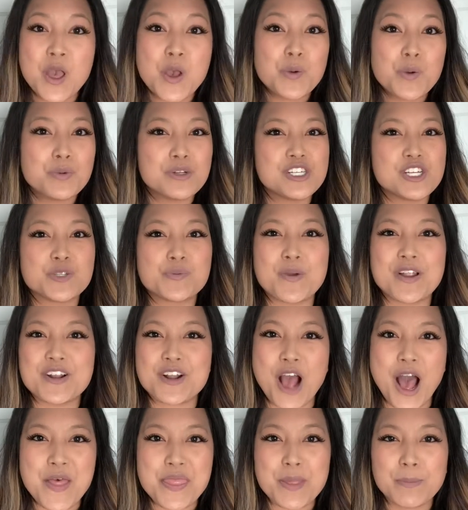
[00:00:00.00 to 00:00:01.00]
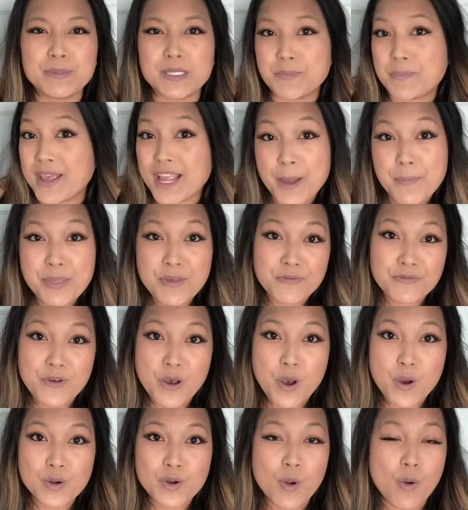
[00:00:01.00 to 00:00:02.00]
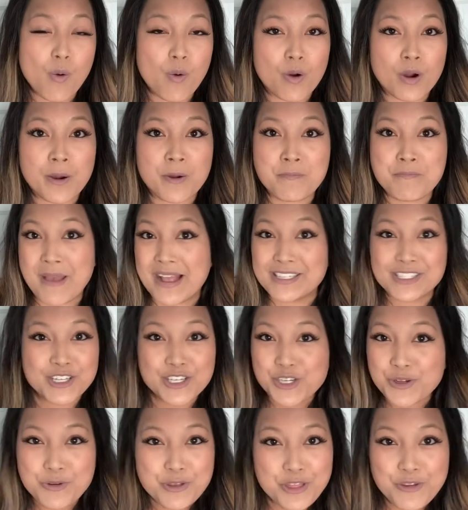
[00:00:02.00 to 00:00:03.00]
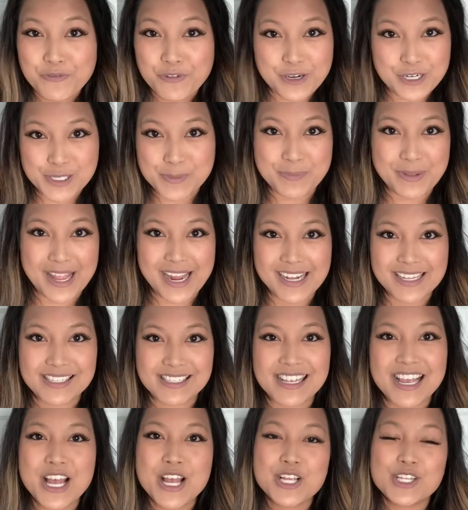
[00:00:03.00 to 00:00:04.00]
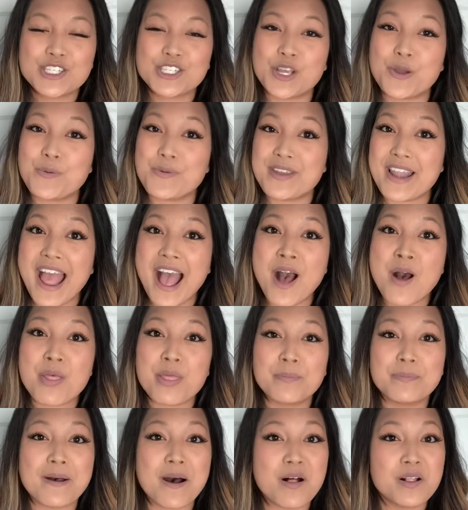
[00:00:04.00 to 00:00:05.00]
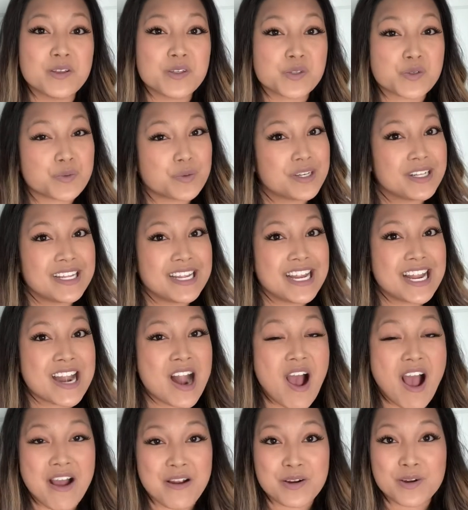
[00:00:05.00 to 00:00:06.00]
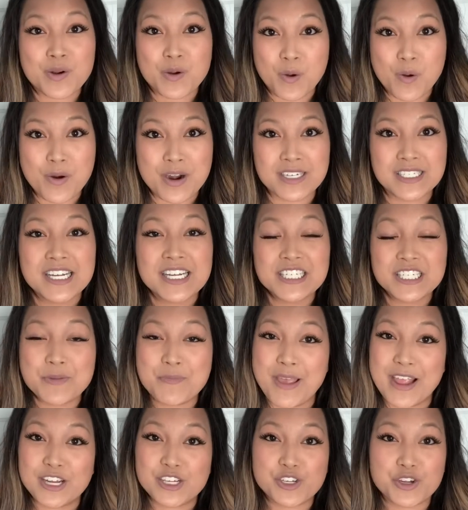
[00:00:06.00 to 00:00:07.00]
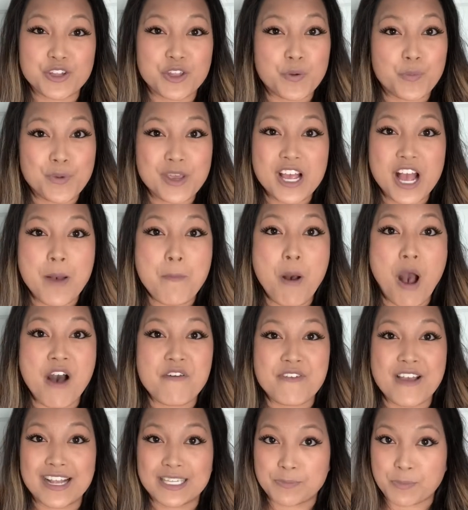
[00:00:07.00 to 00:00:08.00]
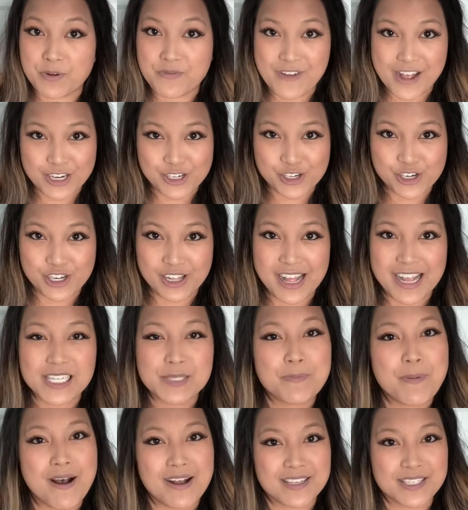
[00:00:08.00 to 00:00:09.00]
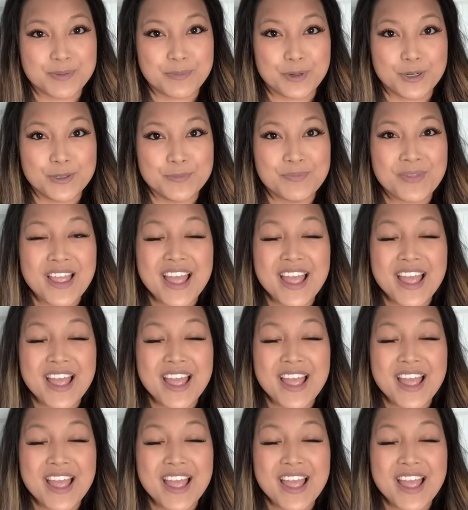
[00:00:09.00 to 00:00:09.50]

which is what got them to pick up the phone or message you in the first place. So now the ball is really in our court to make sure that we come off as professional as possible.